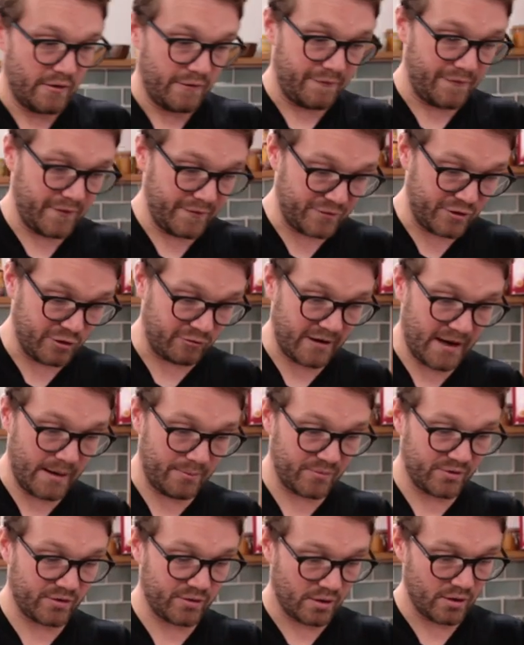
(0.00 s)
50
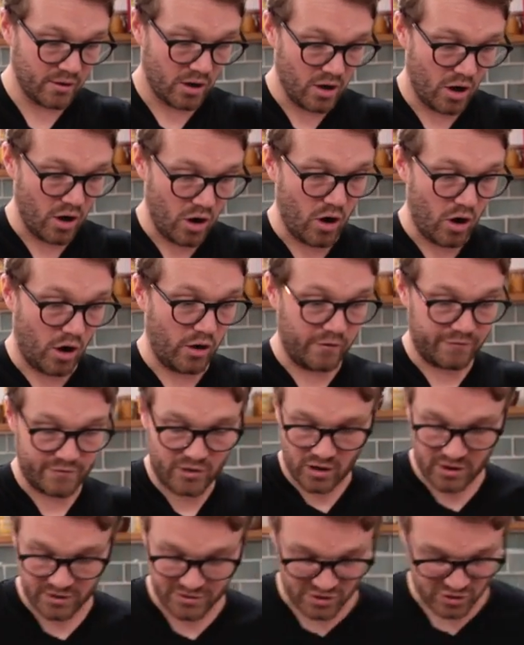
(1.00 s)
grams of
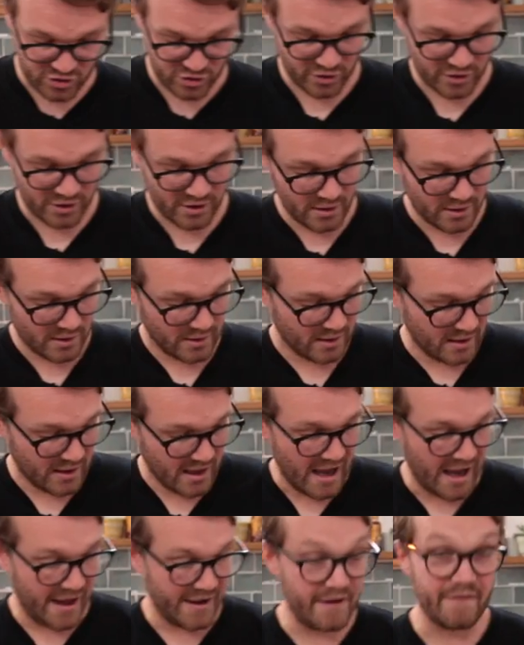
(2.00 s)
caster sugar,
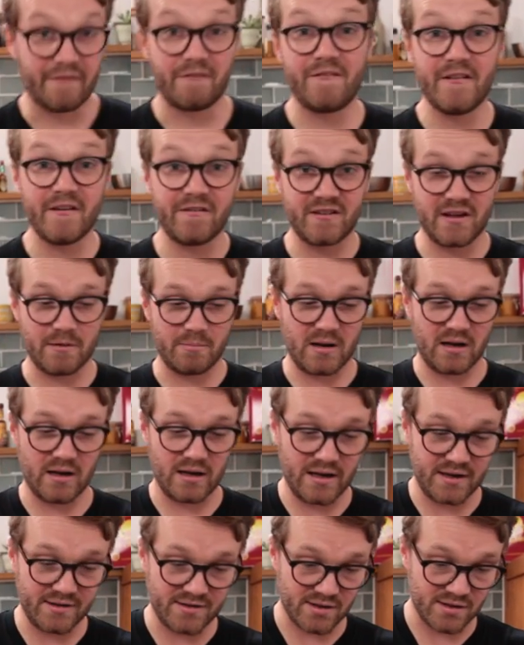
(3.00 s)
and then 50
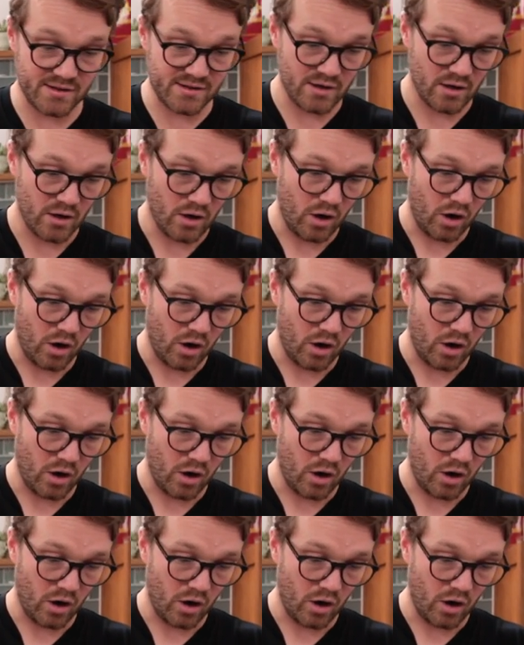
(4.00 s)
milliliters